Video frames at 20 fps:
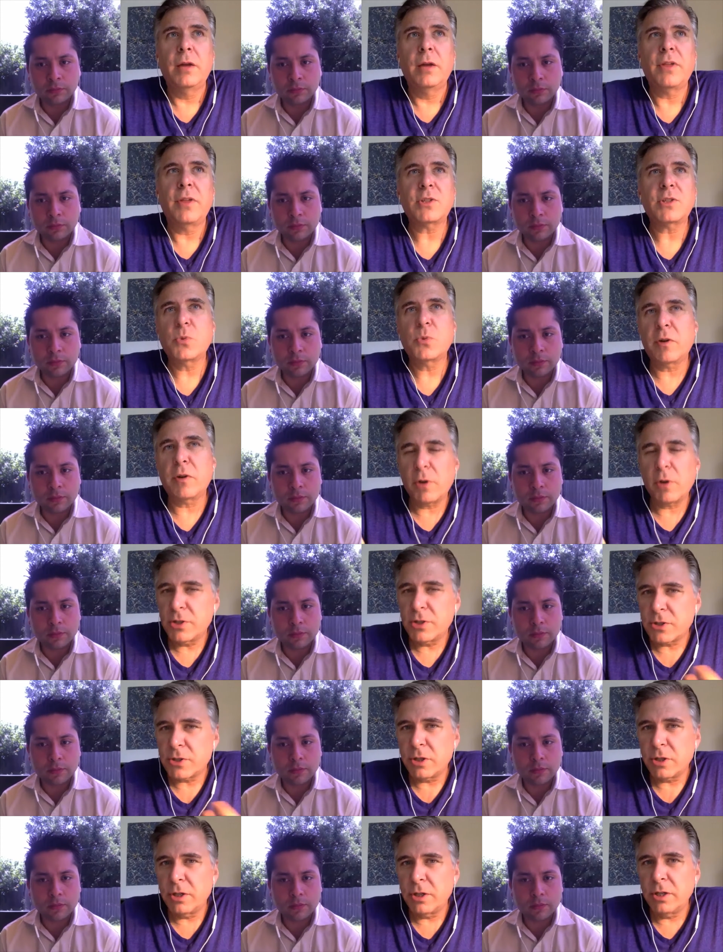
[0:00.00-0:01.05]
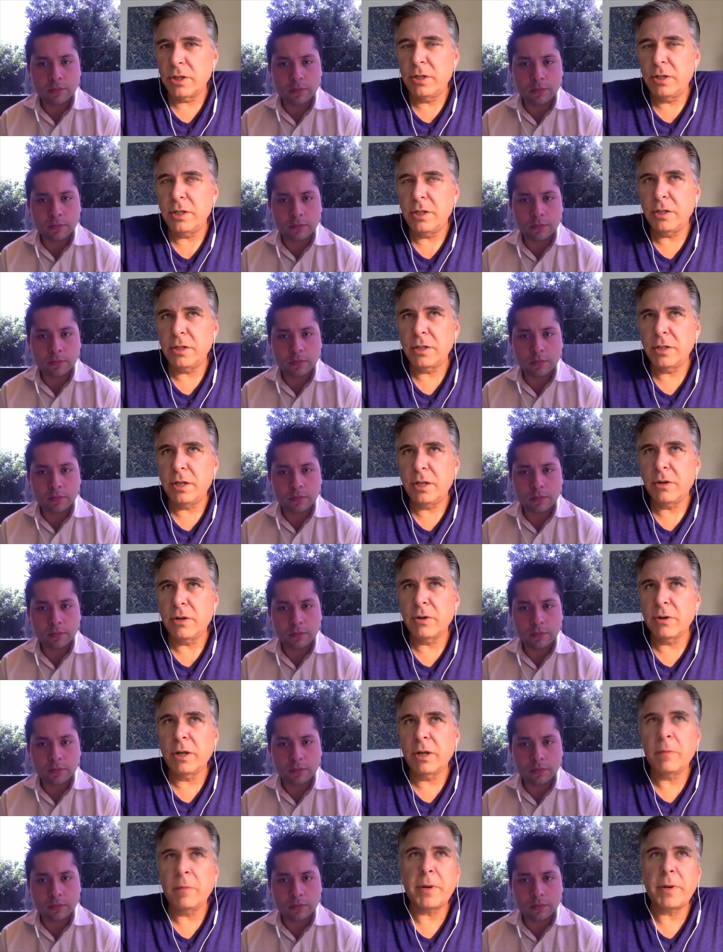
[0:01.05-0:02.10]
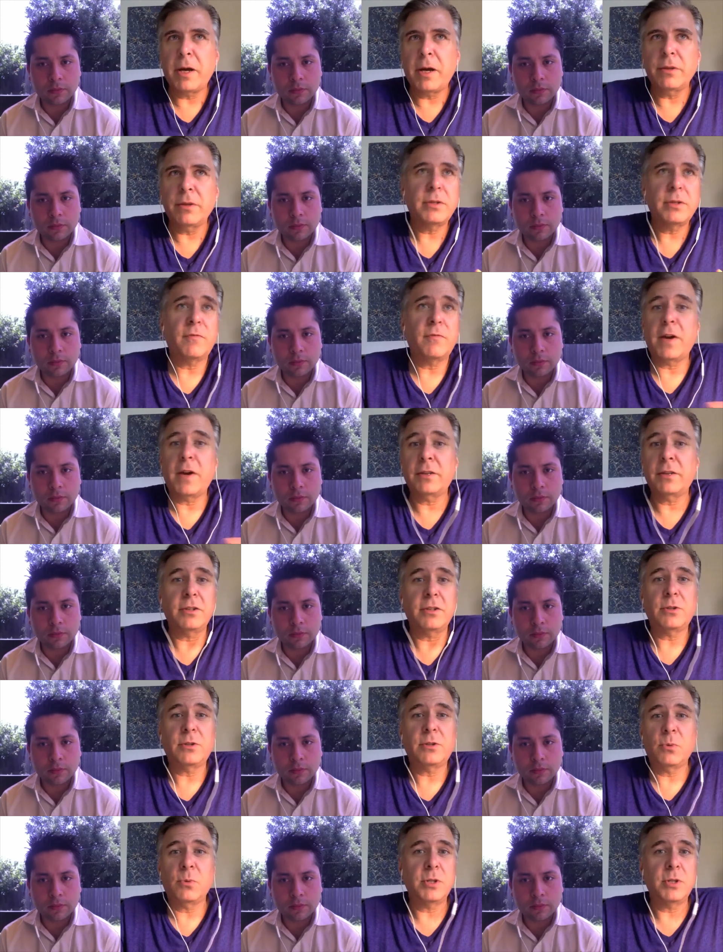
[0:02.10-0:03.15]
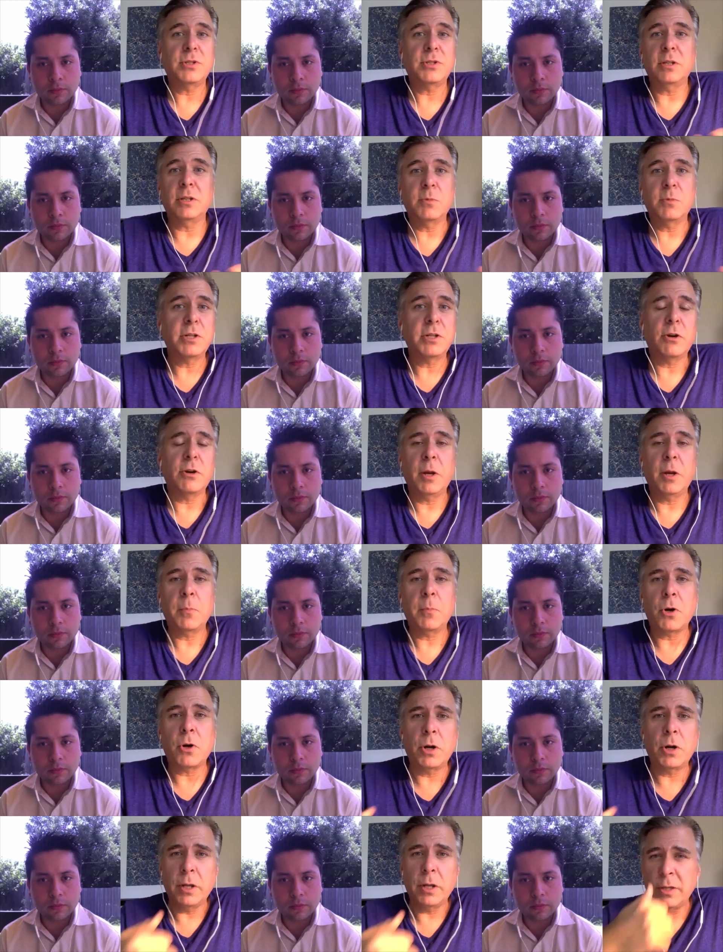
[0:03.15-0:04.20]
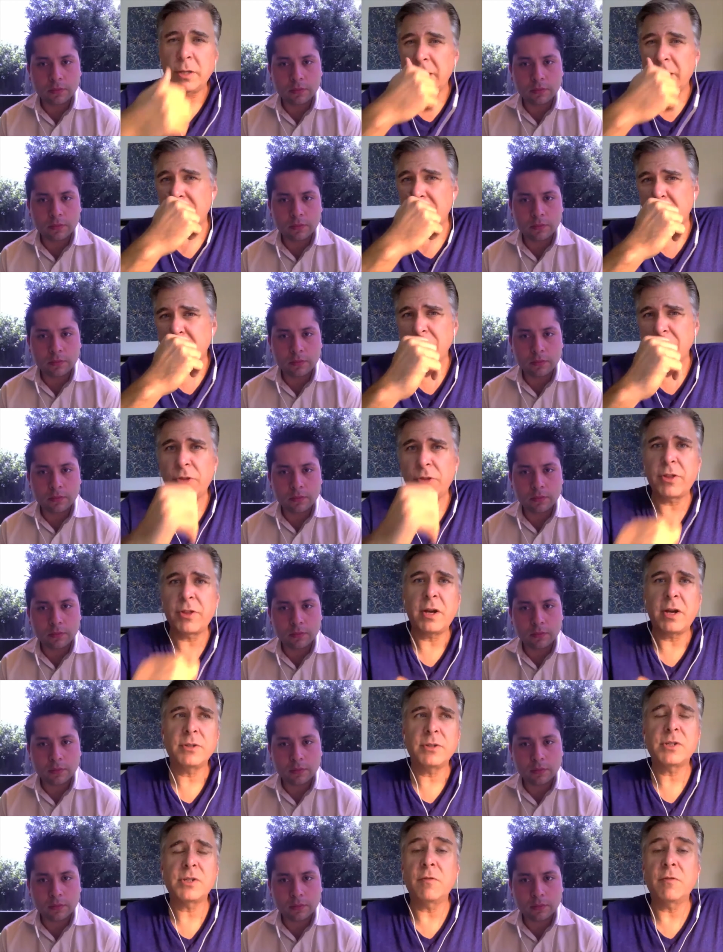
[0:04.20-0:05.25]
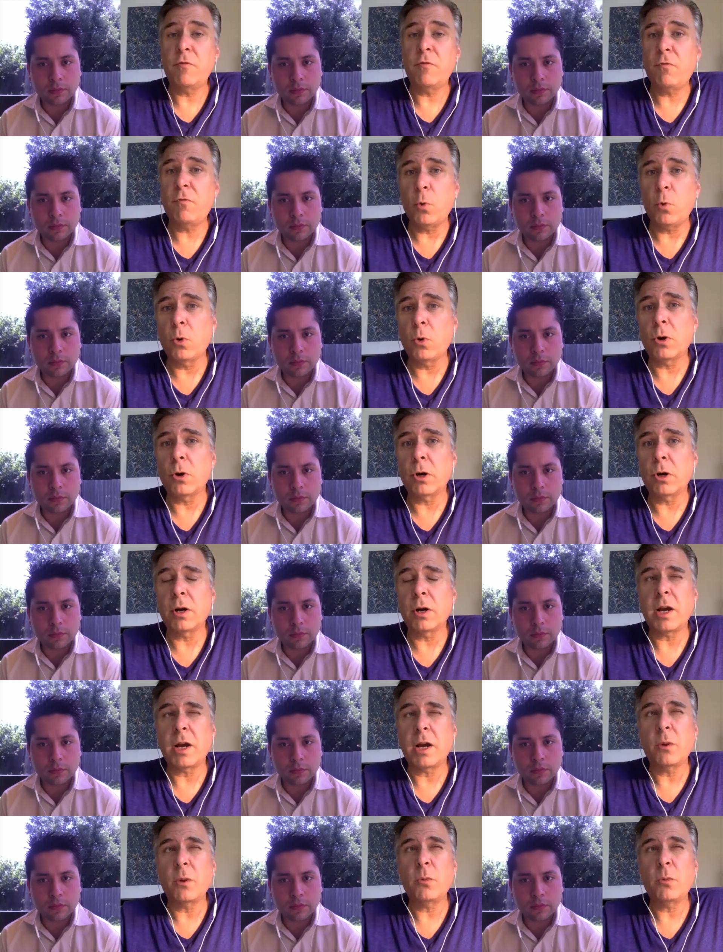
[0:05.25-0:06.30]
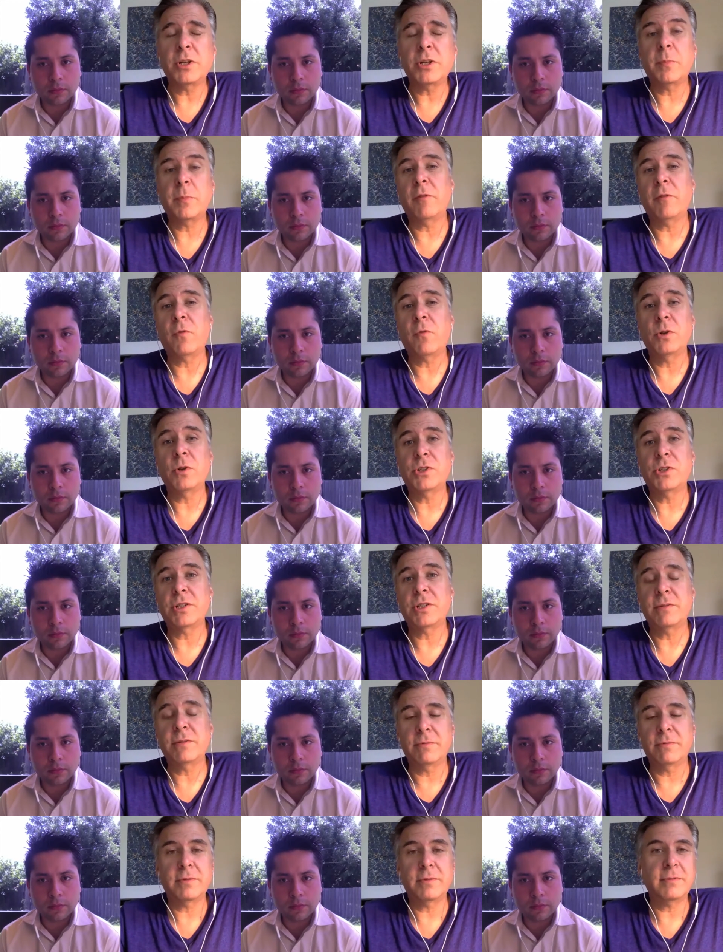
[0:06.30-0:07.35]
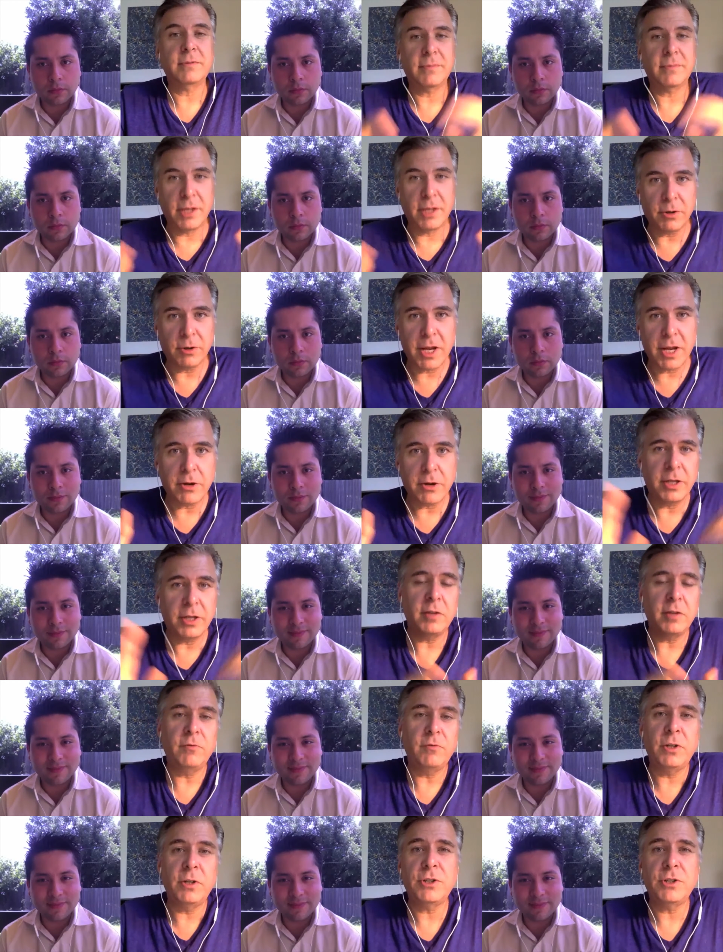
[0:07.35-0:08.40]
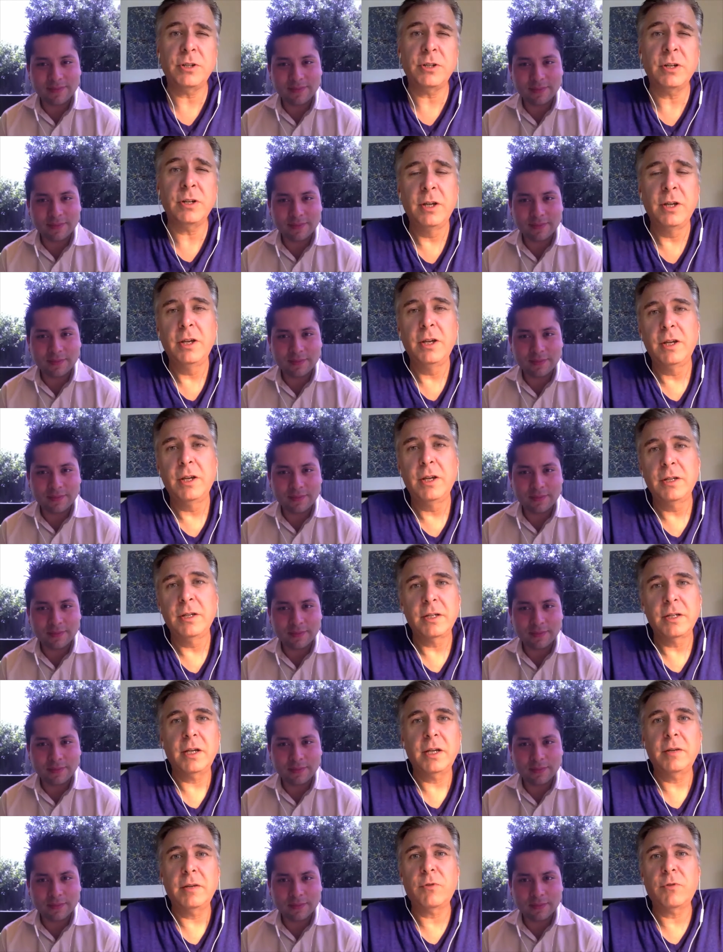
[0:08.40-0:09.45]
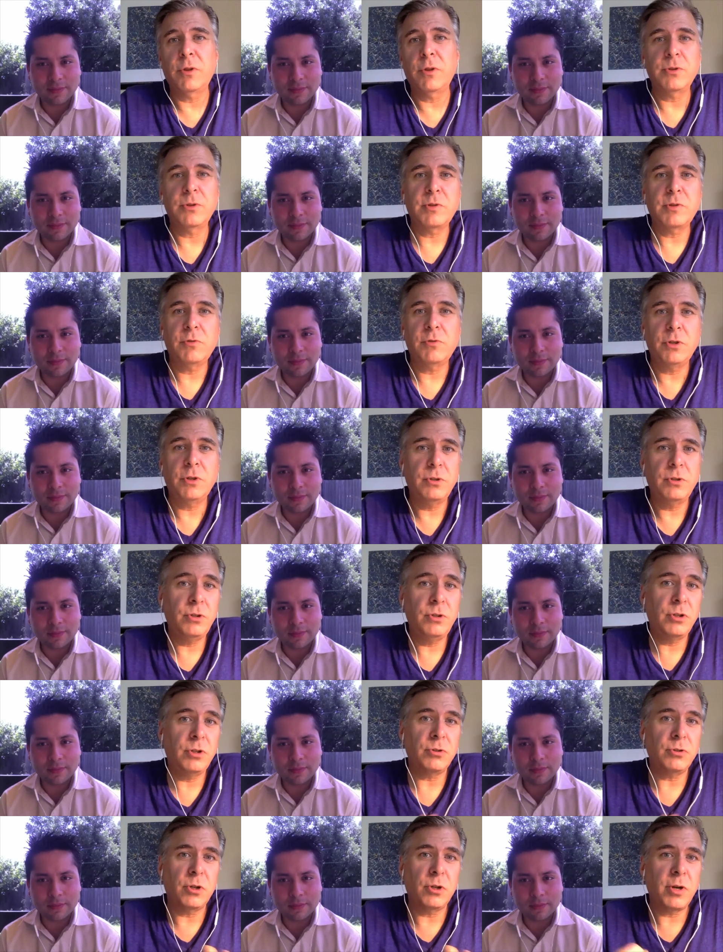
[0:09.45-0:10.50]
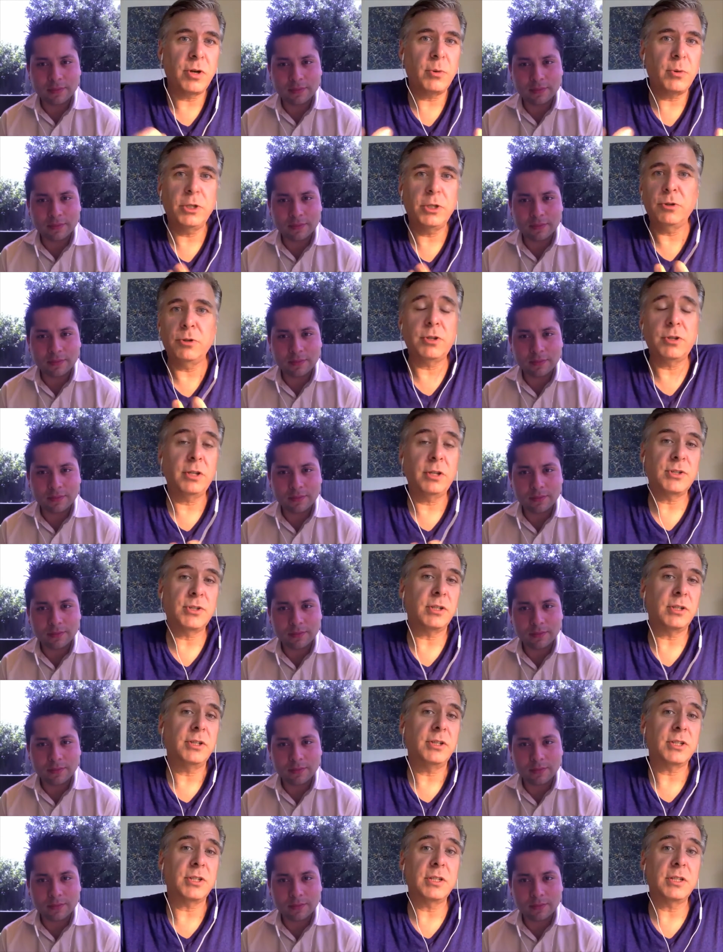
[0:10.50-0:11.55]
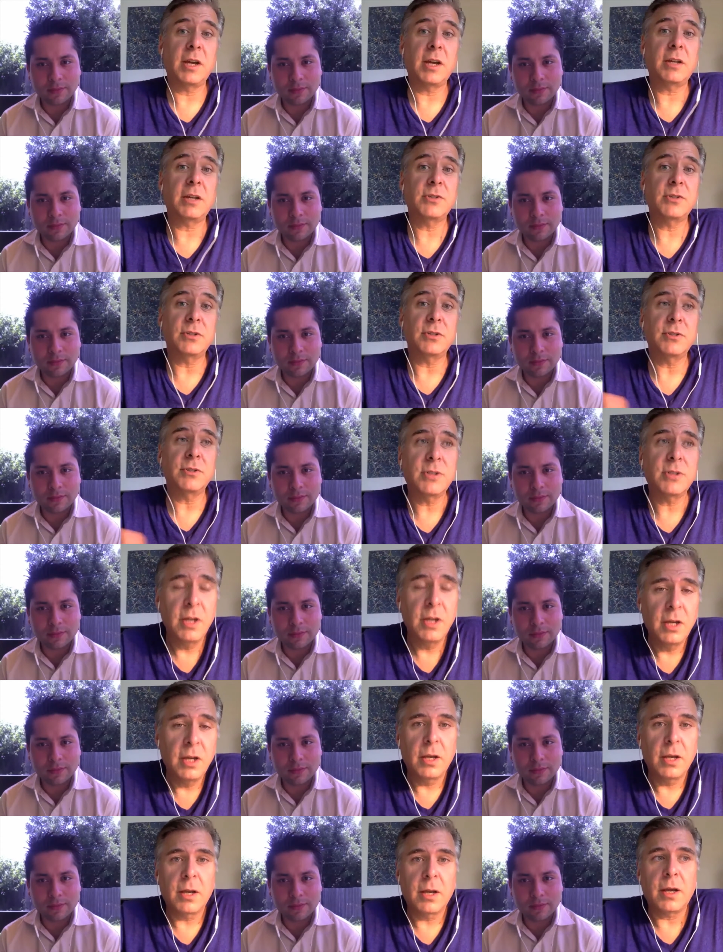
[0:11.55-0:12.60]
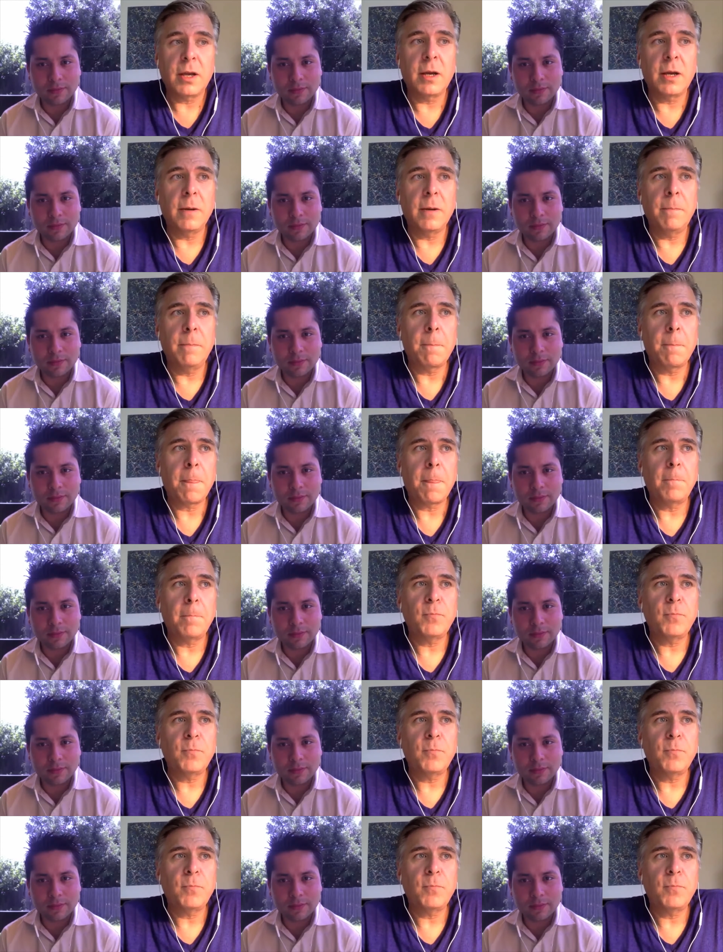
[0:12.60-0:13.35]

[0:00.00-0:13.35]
Speaker 1: That's whenever I started hearing about the fact that there was a Libertarian Party. And then in 2004, I went to my first, you know, county convention. And for those of you who don't know how we do things, at least in Texas, um,